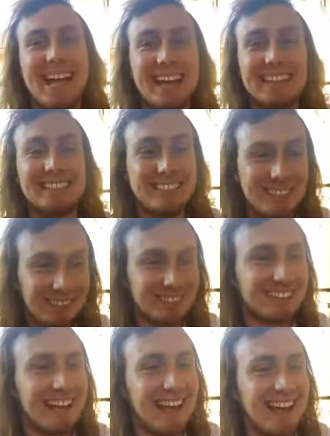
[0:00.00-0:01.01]
It is
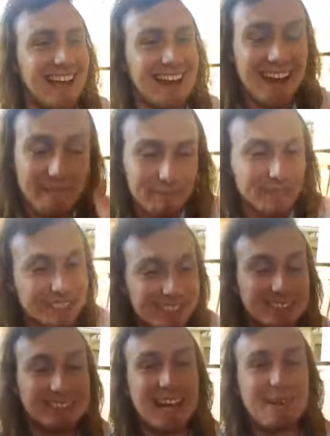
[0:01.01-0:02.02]
Tuesday, and every
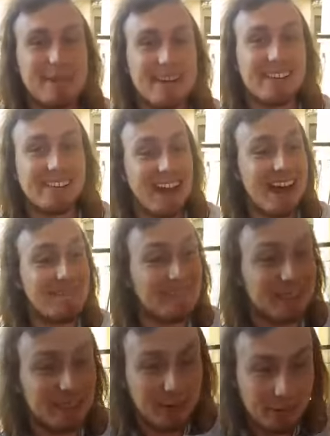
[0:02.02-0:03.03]
Tuesday we are live
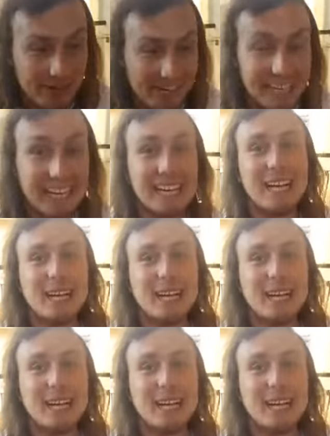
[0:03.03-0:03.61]
at 3